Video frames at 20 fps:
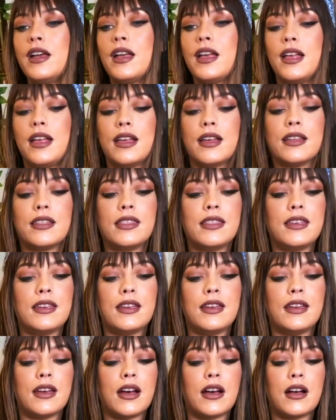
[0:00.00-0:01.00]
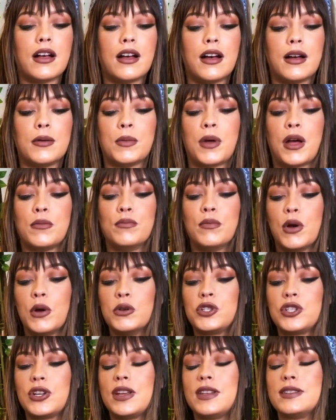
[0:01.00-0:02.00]
and the um,
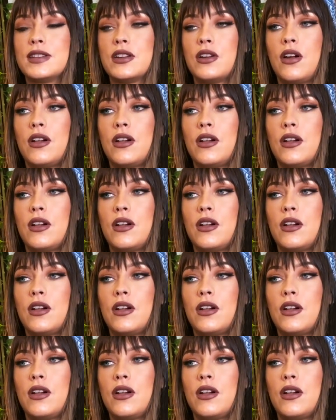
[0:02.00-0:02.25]
emotions and